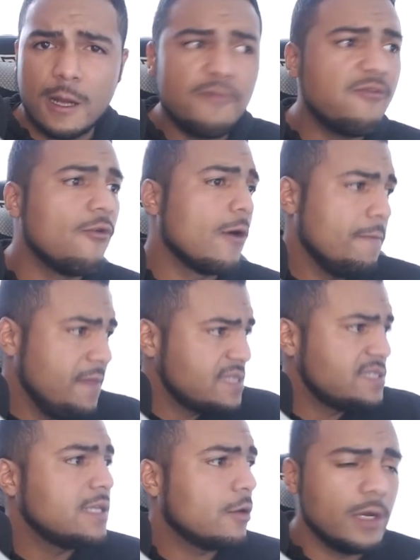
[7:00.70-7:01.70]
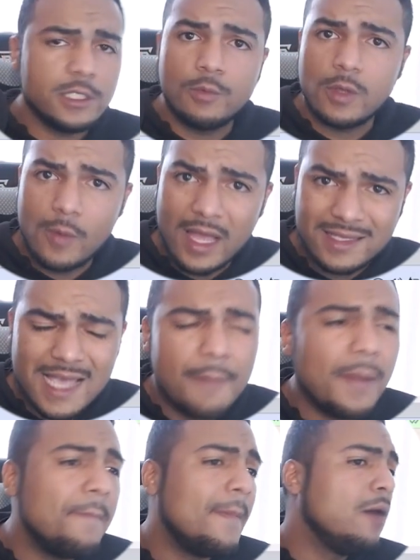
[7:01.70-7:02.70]
up for this integration with
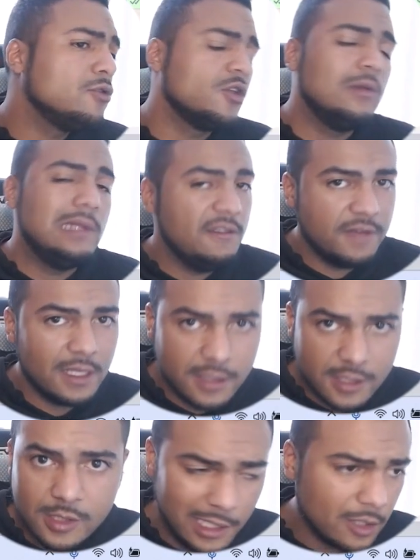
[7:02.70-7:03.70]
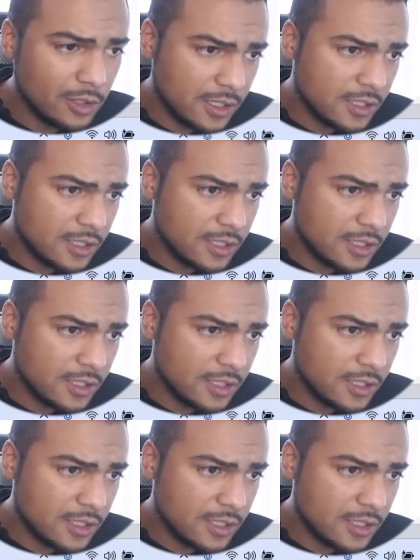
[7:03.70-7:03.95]
WhatsApp, I'm also leaving a link in the